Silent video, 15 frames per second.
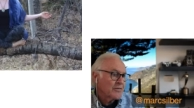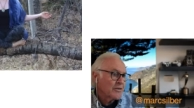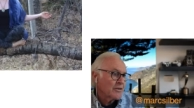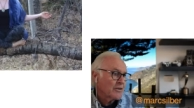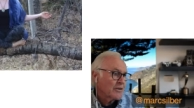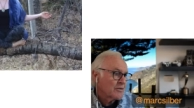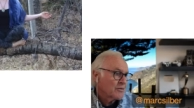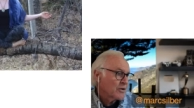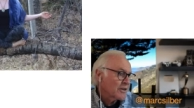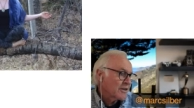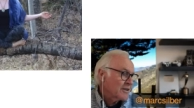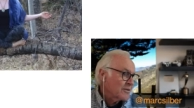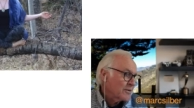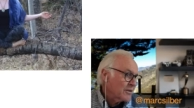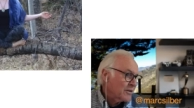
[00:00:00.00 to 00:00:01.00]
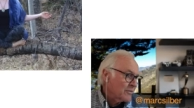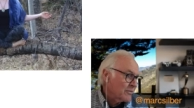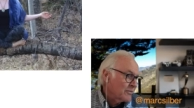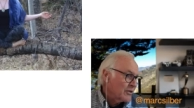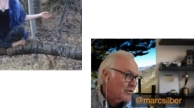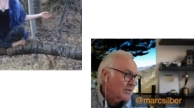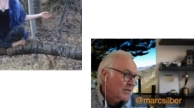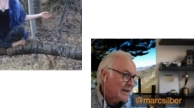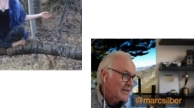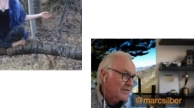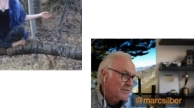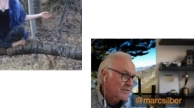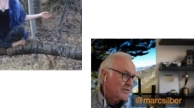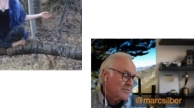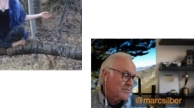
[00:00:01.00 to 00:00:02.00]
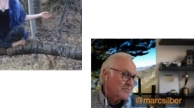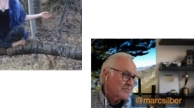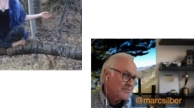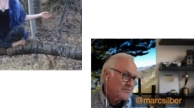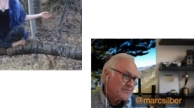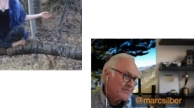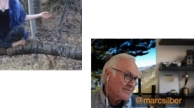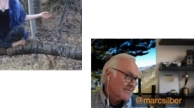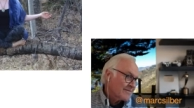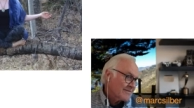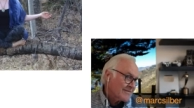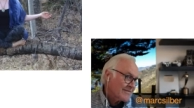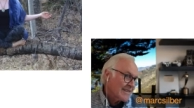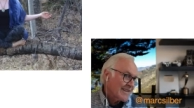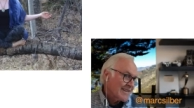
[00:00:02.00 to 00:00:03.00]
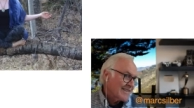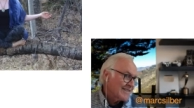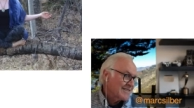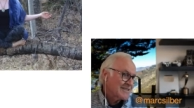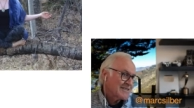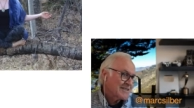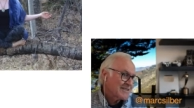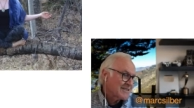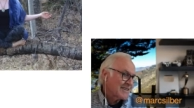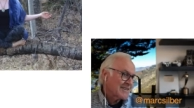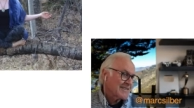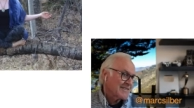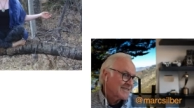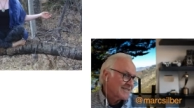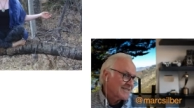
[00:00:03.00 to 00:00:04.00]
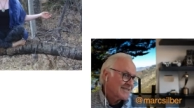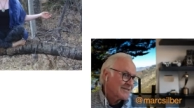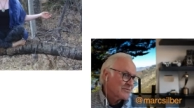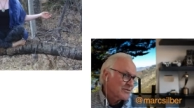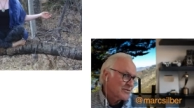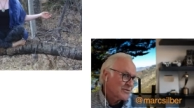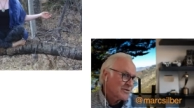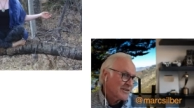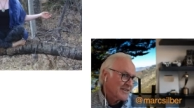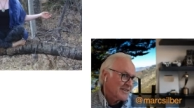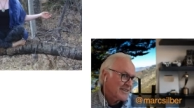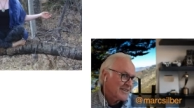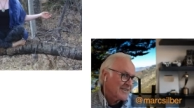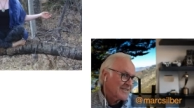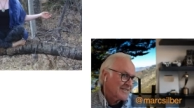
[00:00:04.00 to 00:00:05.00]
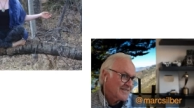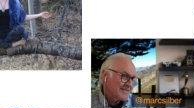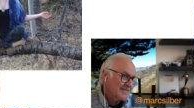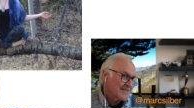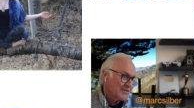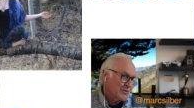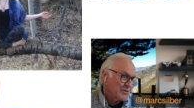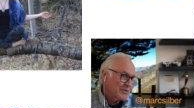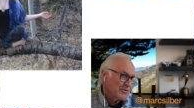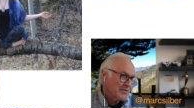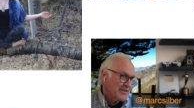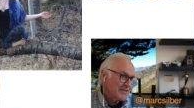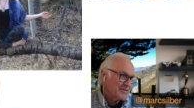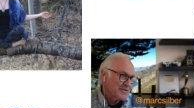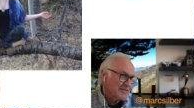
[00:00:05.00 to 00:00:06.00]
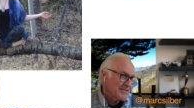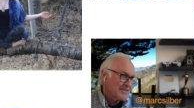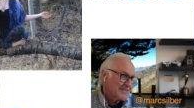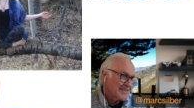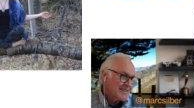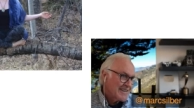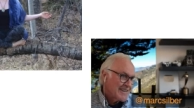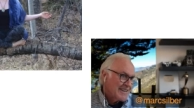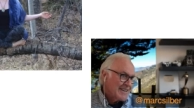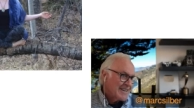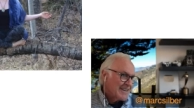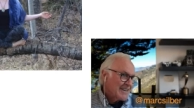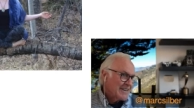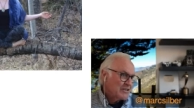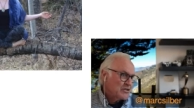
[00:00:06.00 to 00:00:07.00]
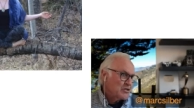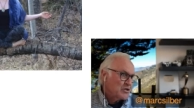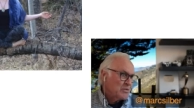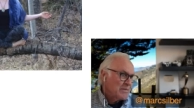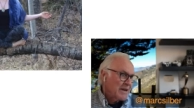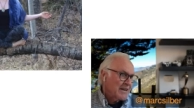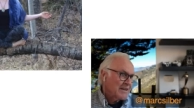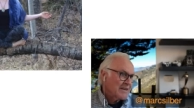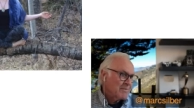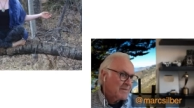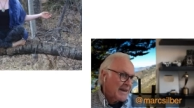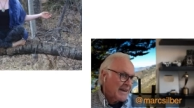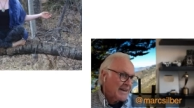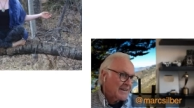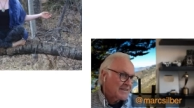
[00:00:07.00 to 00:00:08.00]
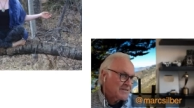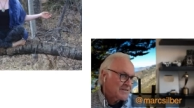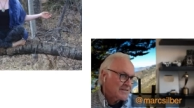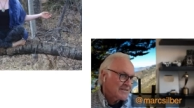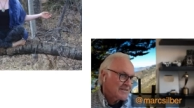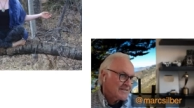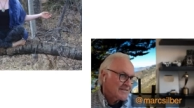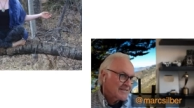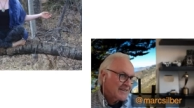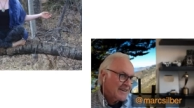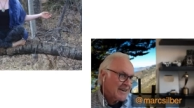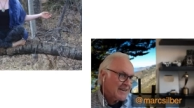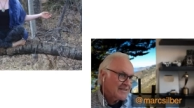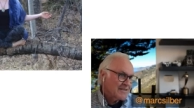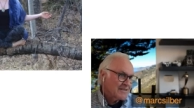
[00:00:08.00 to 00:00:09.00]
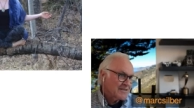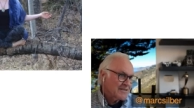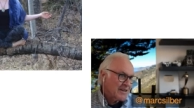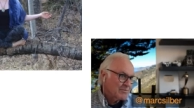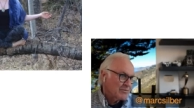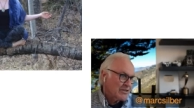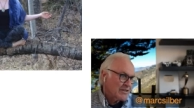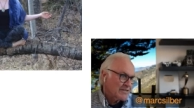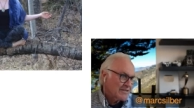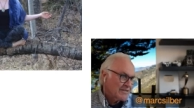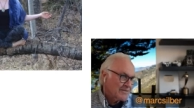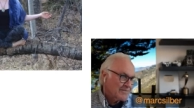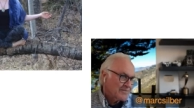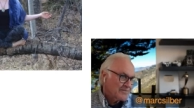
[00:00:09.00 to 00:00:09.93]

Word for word: if you're working with the new Lightroom. This is a, a really cool feature, is you make a mask out of the subject